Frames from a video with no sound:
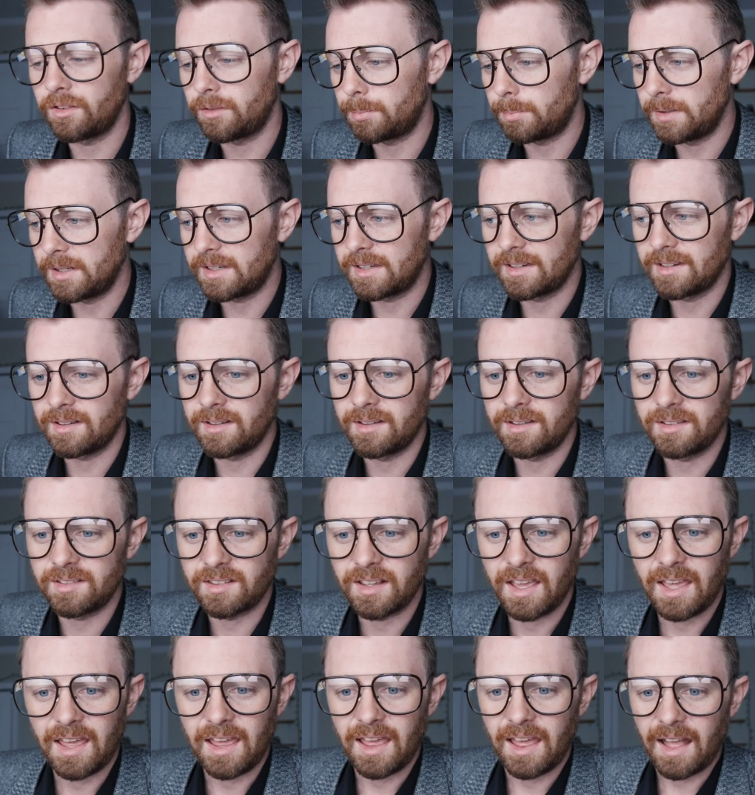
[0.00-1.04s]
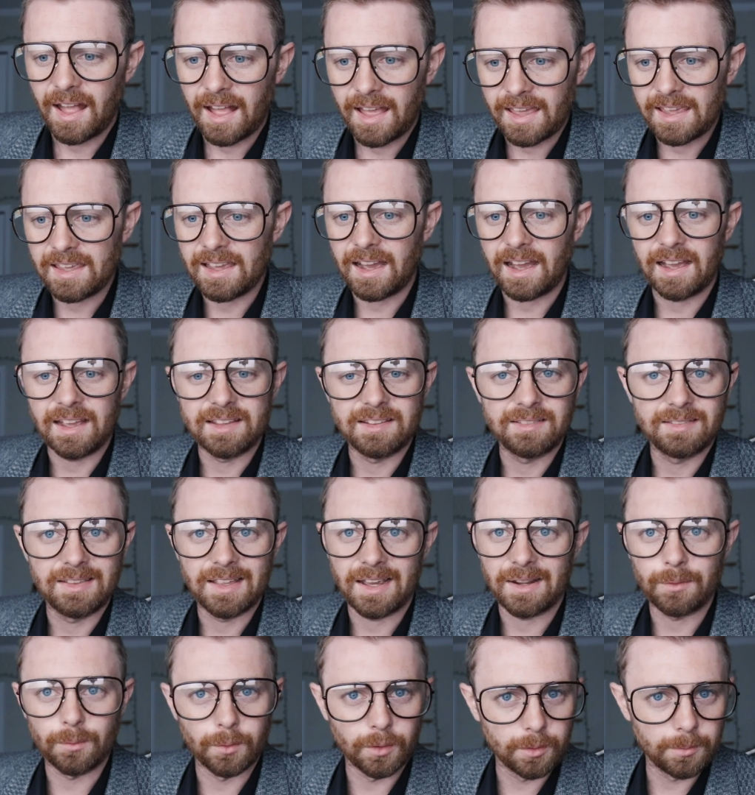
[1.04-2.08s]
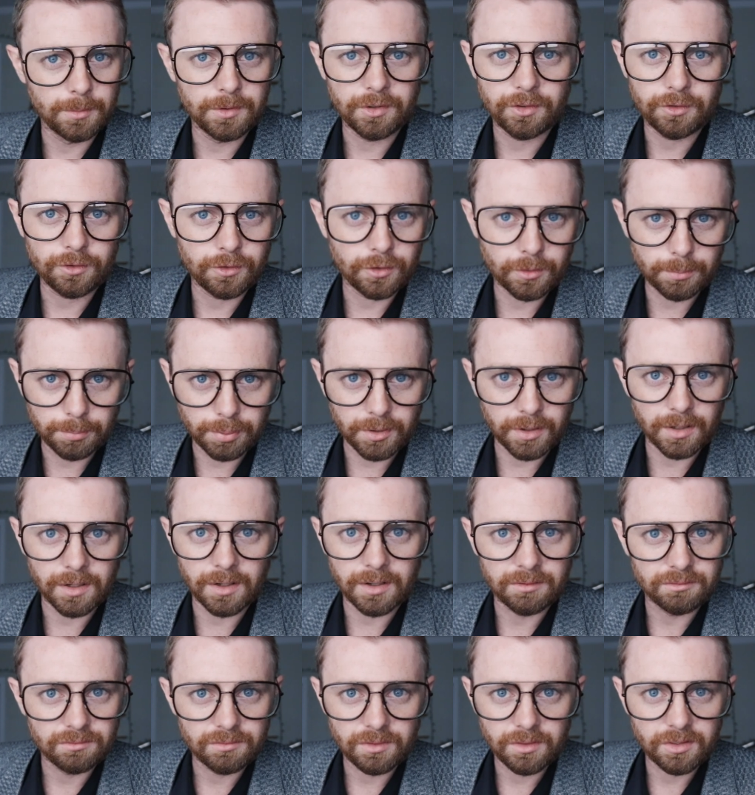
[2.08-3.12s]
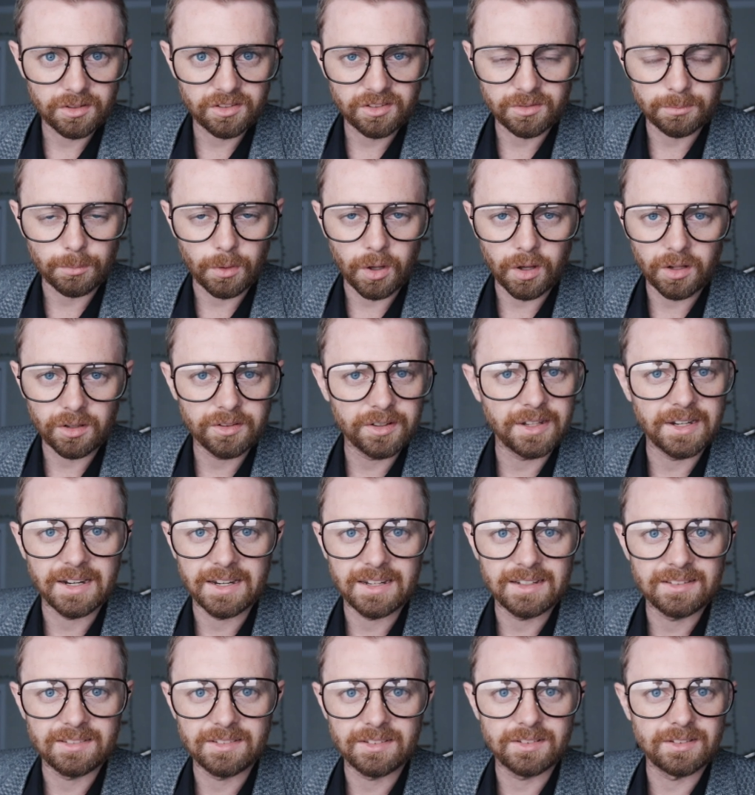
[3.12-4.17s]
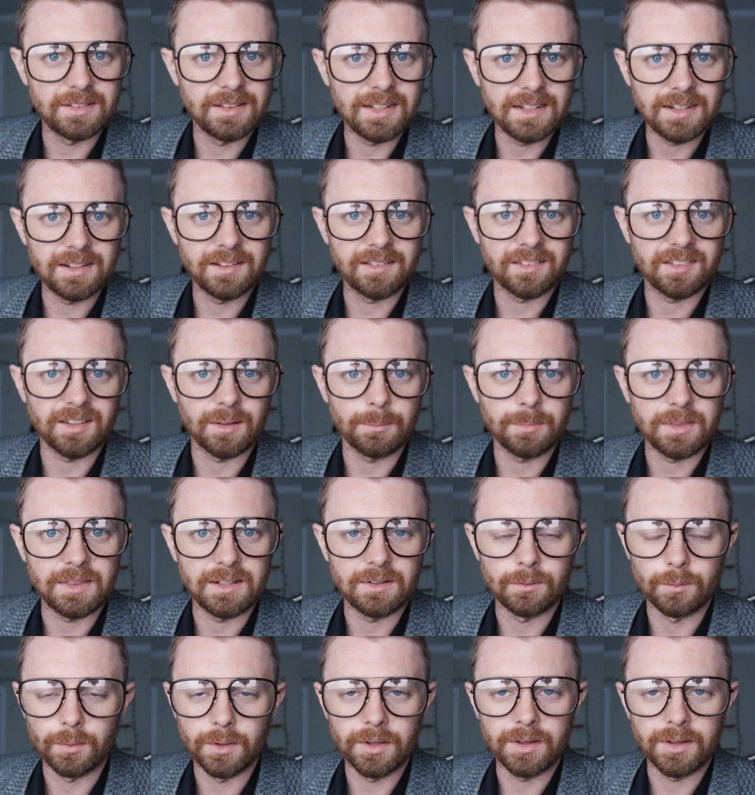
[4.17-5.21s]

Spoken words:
just because that room is super small and I needed something